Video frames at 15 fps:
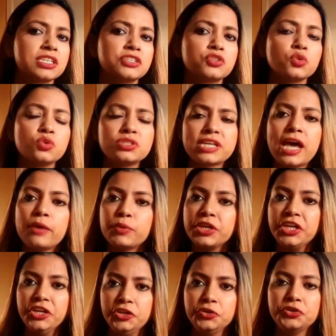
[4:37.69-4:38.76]
They don't have
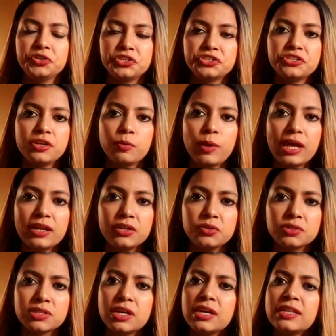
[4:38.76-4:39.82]
any nutritional
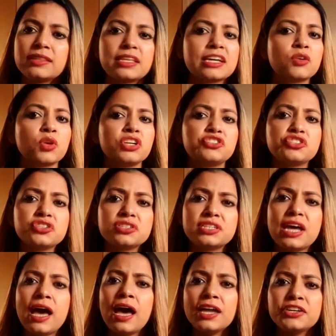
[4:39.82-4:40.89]
values. they're gonna just
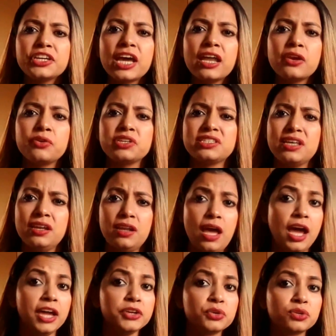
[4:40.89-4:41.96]
add calories, and
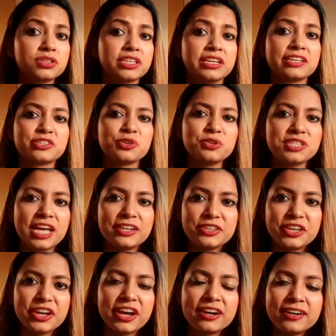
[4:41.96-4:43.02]
I don't think so that
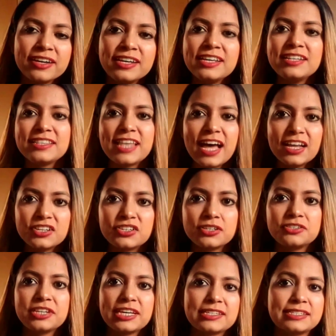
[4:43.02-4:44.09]
they are that
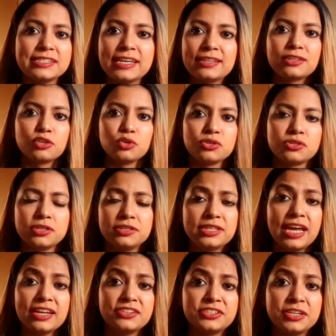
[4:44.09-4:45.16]
tasty and those
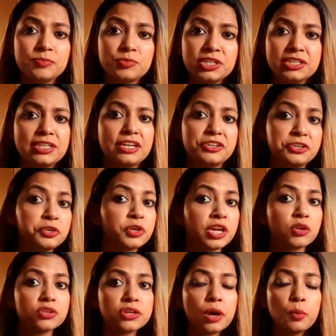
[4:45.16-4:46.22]
that tempting that you
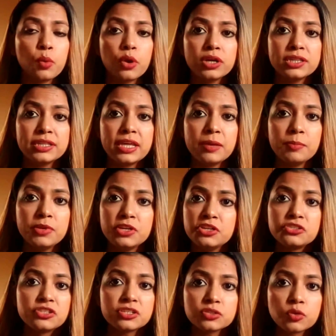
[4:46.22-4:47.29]
cannot avoid them.
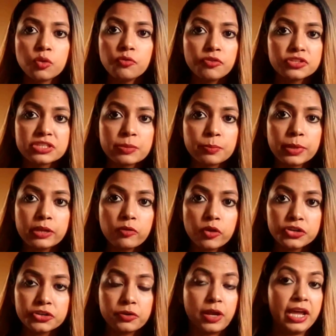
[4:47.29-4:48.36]
Just go for simple
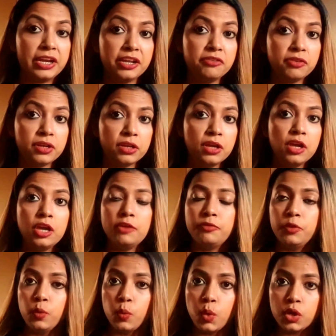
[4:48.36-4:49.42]
water, and even if
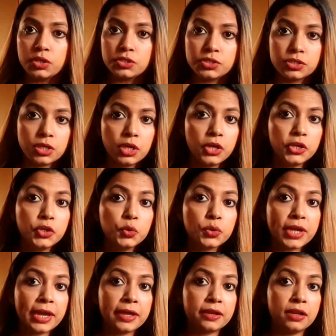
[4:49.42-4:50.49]
you want, you
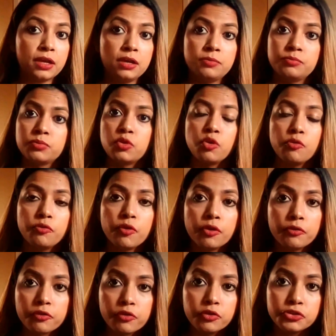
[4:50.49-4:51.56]
can go for
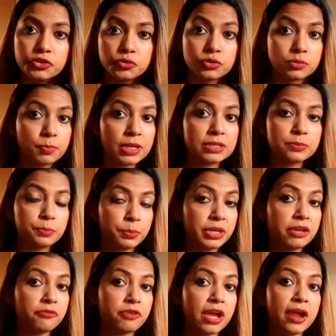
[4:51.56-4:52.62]
fruit juice, but
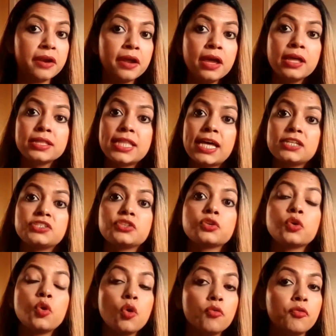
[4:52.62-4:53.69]
be aware that
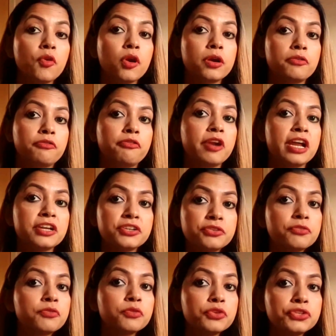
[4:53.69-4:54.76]
go for
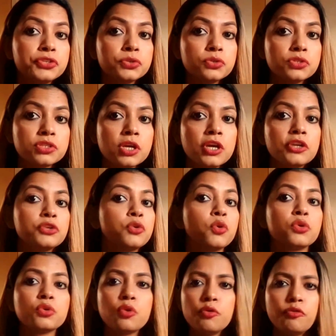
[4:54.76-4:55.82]
fresh fruit juice.
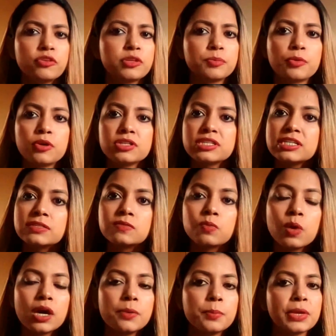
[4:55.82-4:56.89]
Don't go for the processed
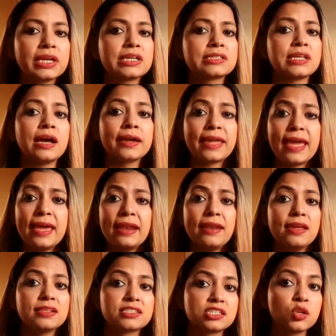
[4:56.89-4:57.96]
one, because again
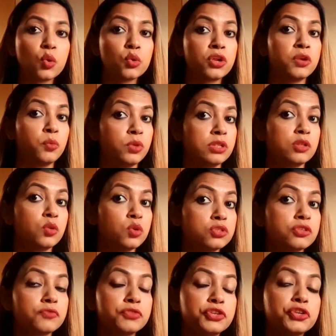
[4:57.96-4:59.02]
it's loaded with
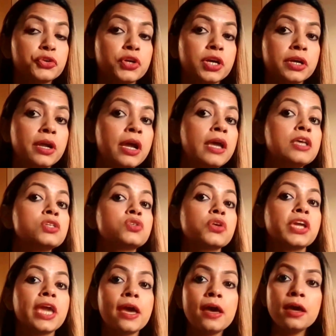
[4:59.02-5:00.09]
loads of sugar. So
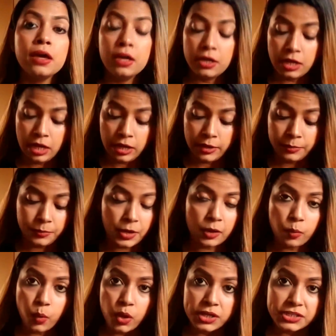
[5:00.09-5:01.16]
yeah,
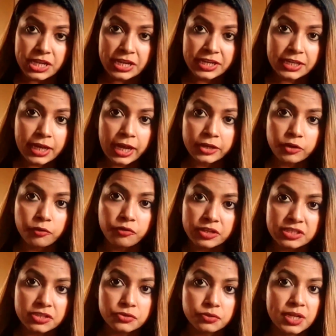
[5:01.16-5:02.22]
avoid any kind of
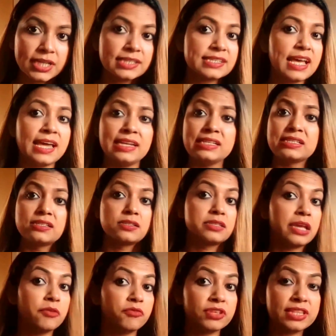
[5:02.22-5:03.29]
fizzy drinks, and it's the
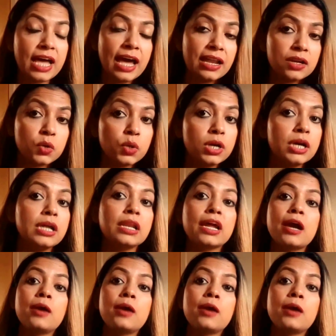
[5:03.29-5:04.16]
same with alcohol.